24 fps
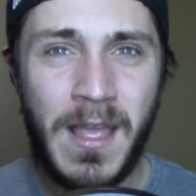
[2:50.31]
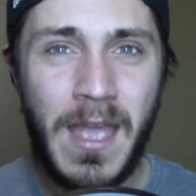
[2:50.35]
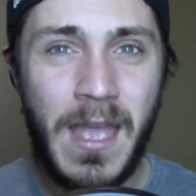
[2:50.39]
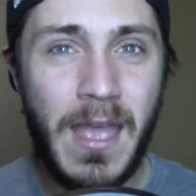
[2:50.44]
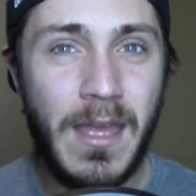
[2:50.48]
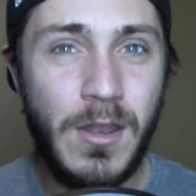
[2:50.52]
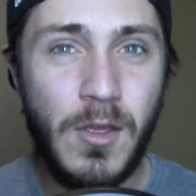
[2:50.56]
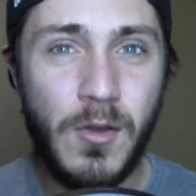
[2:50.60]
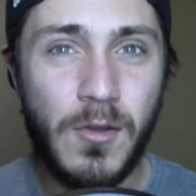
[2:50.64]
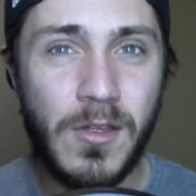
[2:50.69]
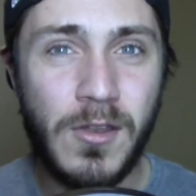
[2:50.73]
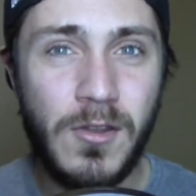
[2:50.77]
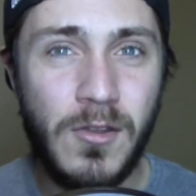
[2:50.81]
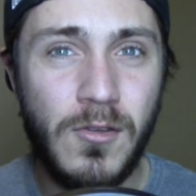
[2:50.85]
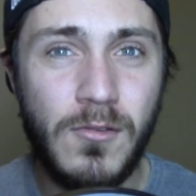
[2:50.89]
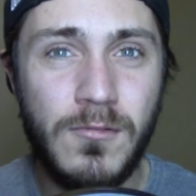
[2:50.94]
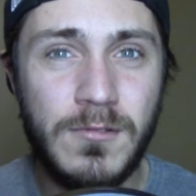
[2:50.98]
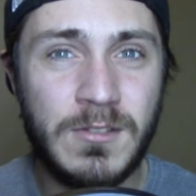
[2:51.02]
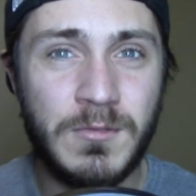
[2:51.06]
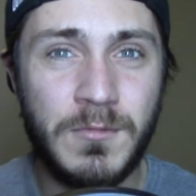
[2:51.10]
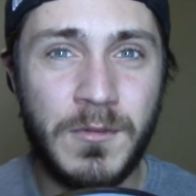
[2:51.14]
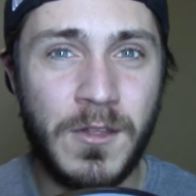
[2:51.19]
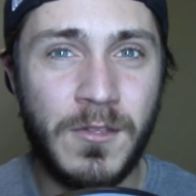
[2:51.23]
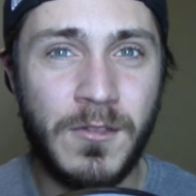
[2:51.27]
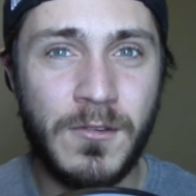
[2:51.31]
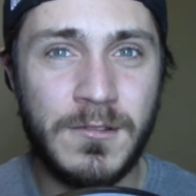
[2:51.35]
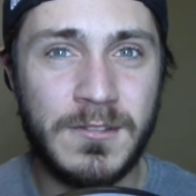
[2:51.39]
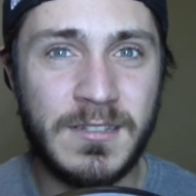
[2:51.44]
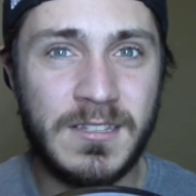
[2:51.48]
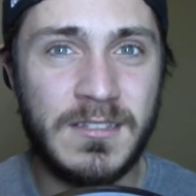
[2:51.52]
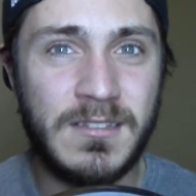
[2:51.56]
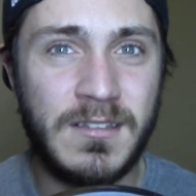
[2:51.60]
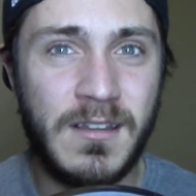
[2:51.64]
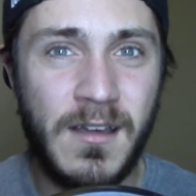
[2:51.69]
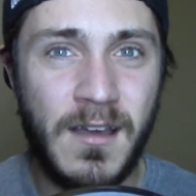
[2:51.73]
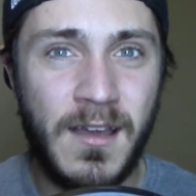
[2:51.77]
And you could use one of those
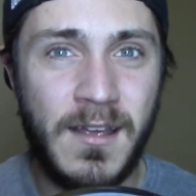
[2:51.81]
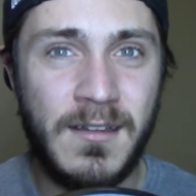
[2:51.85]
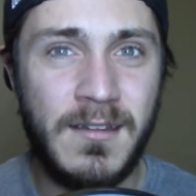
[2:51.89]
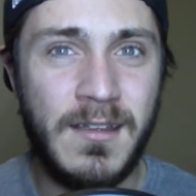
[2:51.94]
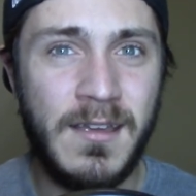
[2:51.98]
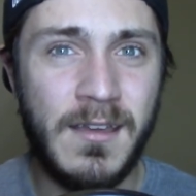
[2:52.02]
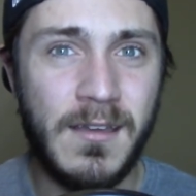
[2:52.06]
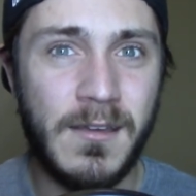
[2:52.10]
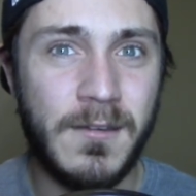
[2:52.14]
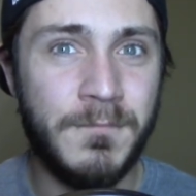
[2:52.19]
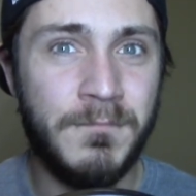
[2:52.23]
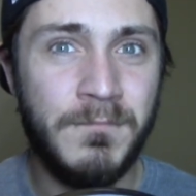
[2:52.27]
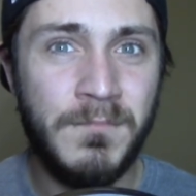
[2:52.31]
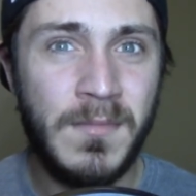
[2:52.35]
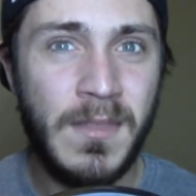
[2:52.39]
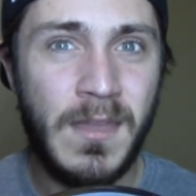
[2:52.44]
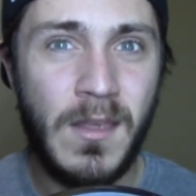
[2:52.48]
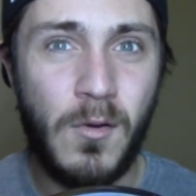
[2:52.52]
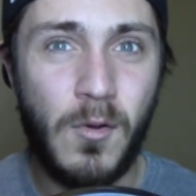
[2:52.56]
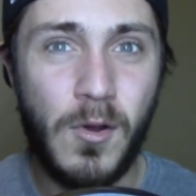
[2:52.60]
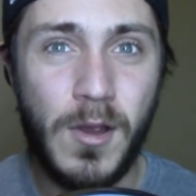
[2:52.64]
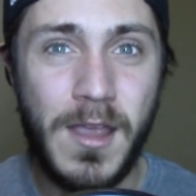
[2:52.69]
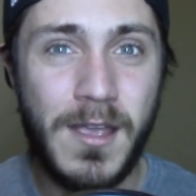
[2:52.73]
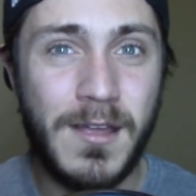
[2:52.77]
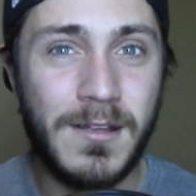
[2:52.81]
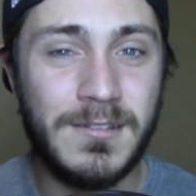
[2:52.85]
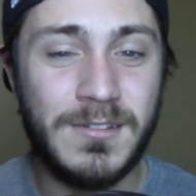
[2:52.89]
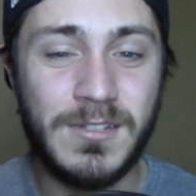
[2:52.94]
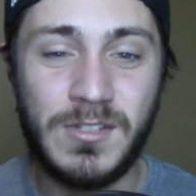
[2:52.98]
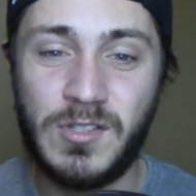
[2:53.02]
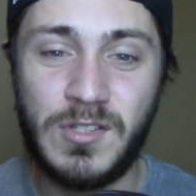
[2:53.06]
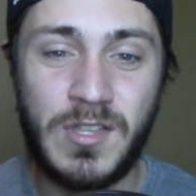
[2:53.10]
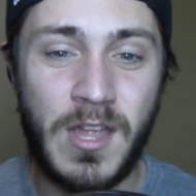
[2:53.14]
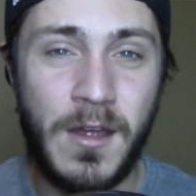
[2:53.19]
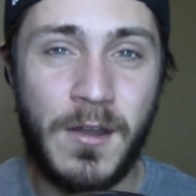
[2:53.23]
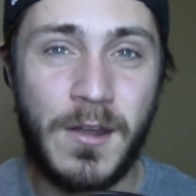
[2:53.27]
as an idea, or you could
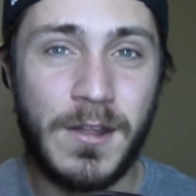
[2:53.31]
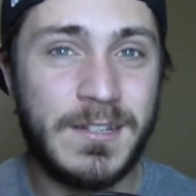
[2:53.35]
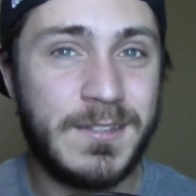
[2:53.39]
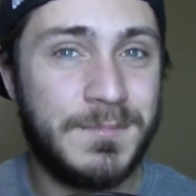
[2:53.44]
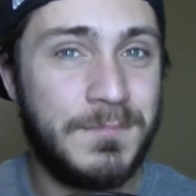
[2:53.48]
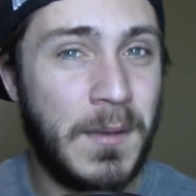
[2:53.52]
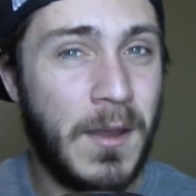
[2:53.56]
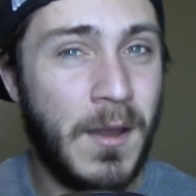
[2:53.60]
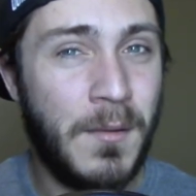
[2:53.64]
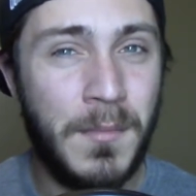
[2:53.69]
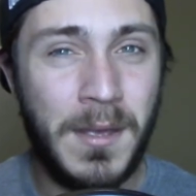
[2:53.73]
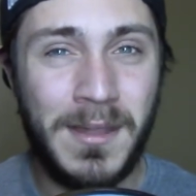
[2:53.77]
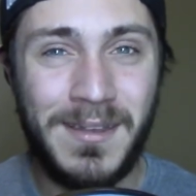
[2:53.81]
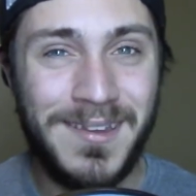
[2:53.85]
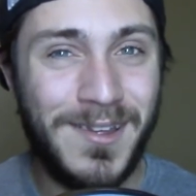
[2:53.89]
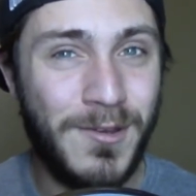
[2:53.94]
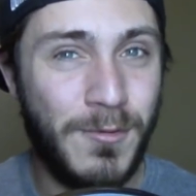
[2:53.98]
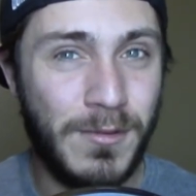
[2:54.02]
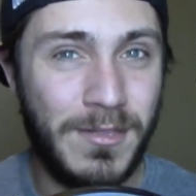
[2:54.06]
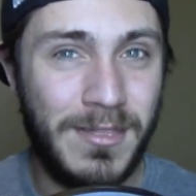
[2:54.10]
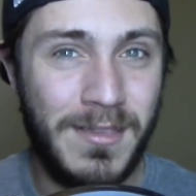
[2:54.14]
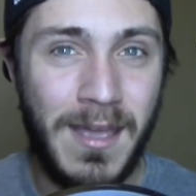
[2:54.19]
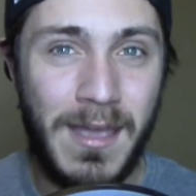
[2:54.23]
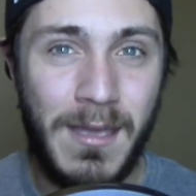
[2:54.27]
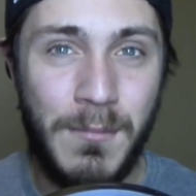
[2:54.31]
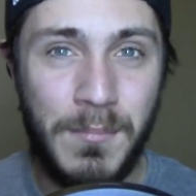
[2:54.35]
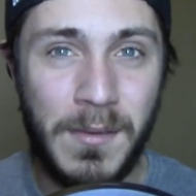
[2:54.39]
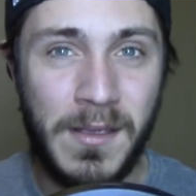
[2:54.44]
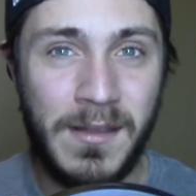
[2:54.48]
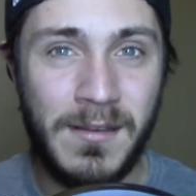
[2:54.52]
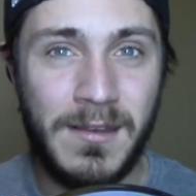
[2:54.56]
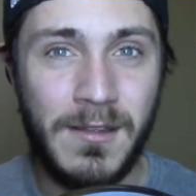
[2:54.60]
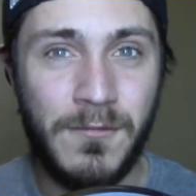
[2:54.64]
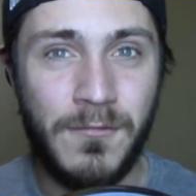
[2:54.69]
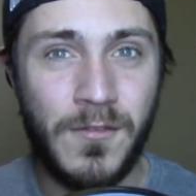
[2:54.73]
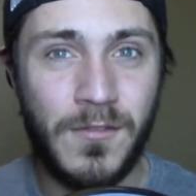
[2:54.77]
just start experimenting with
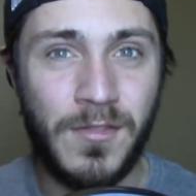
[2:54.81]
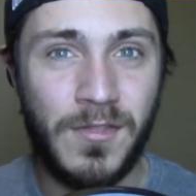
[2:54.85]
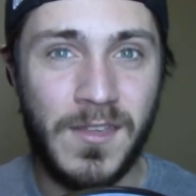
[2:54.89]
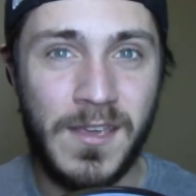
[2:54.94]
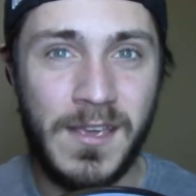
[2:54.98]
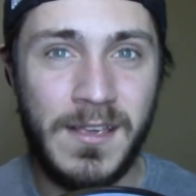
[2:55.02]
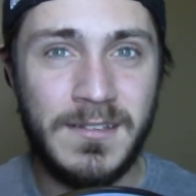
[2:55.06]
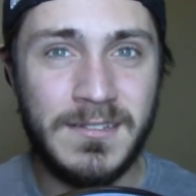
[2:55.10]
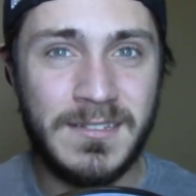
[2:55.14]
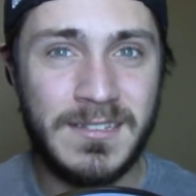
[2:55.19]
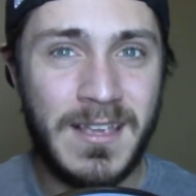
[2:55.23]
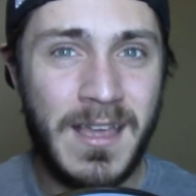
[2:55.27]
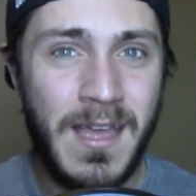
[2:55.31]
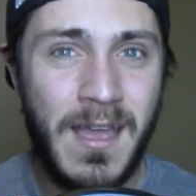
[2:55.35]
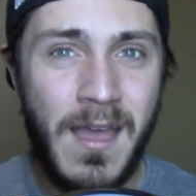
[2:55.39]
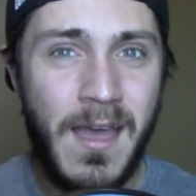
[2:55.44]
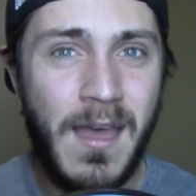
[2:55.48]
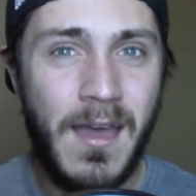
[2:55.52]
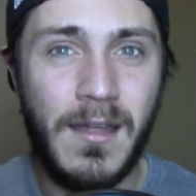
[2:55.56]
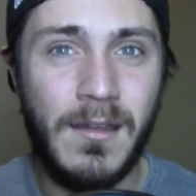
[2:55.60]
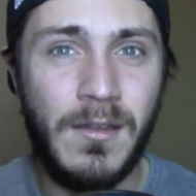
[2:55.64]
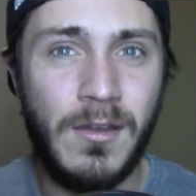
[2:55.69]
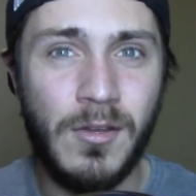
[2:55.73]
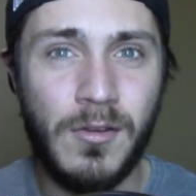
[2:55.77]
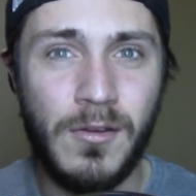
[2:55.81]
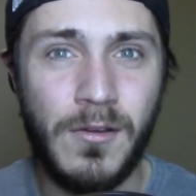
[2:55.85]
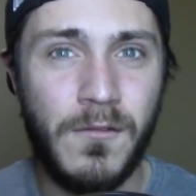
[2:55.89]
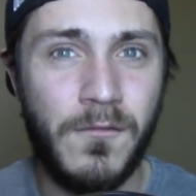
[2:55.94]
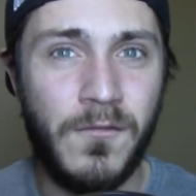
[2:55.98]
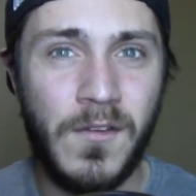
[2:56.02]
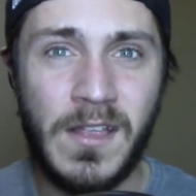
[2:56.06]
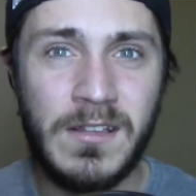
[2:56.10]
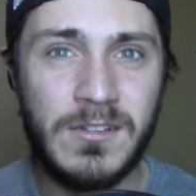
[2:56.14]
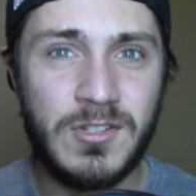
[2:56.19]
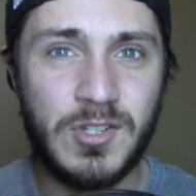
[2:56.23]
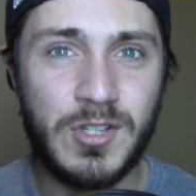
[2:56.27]
typing different things until
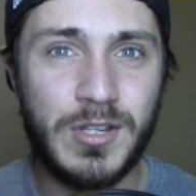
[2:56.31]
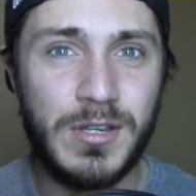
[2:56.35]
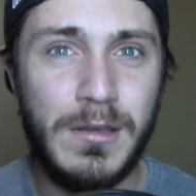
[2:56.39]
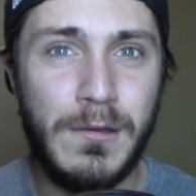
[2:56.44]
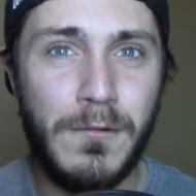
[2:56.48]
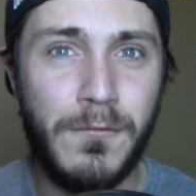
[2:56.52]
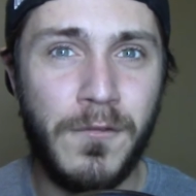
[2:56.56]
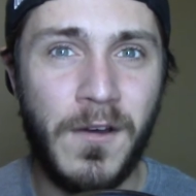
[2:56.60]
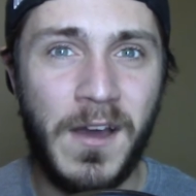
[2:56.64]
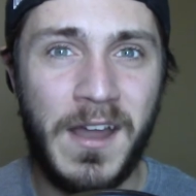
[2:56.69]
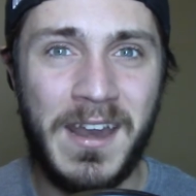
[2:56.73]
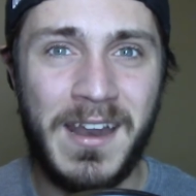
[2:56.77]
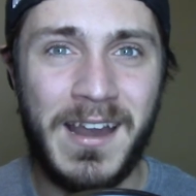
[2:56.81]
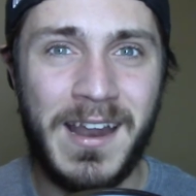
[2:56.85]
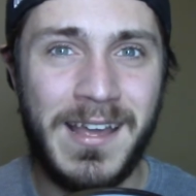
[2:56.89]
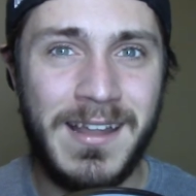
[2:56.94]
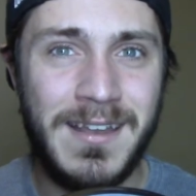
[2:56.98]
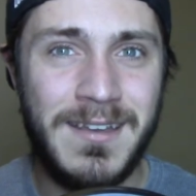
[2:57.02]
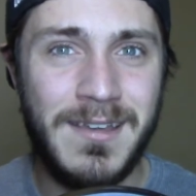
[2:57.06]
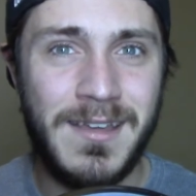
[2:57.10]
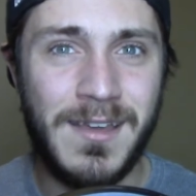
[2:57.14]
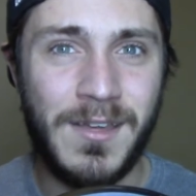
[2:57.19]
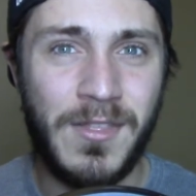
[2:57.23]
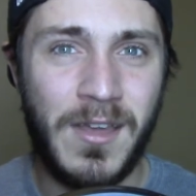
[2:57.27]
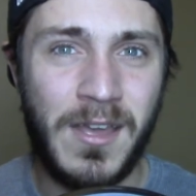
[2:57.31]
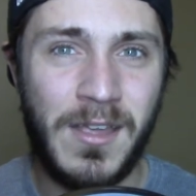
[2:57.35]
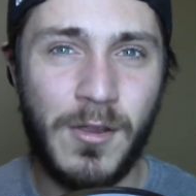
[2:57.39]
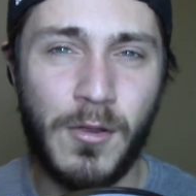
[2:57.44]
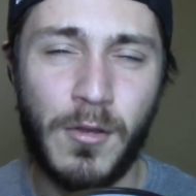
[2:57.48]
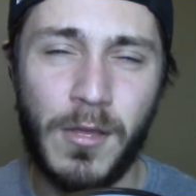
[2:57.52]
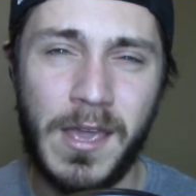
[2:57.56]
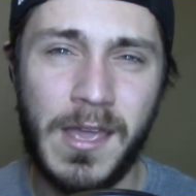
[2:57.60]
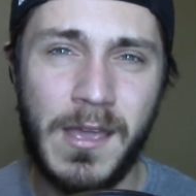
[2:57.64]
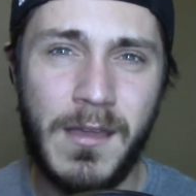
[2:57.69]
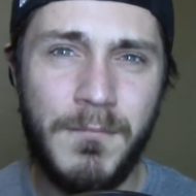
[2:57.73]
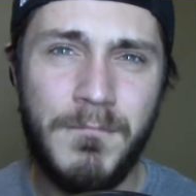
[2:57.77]
eventually you find an idea that you're
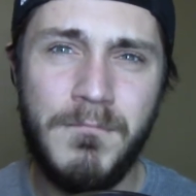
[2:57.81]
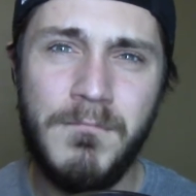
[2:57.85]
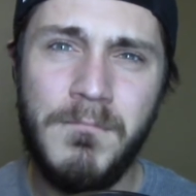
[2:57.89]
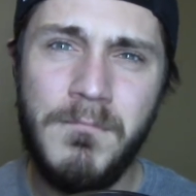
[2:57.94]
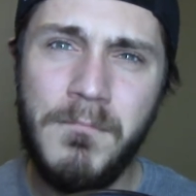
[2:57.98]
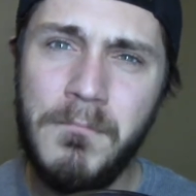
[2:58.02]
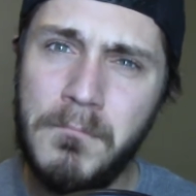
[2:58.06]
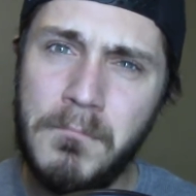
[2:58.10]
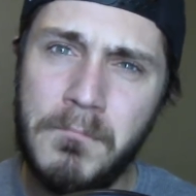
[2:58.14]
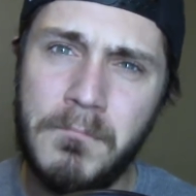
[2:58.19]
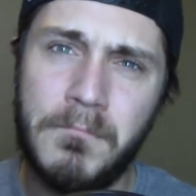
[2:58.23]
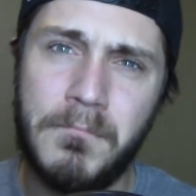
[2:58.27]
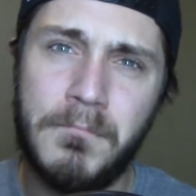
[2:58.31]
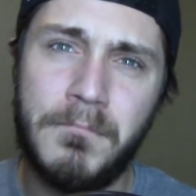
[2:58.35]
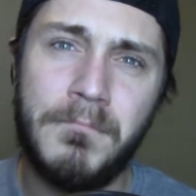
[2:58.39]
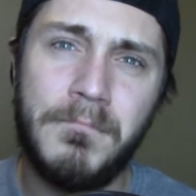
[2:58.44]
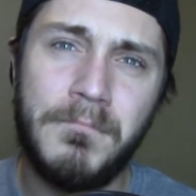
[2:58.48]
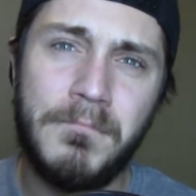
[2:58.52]
like, hmm,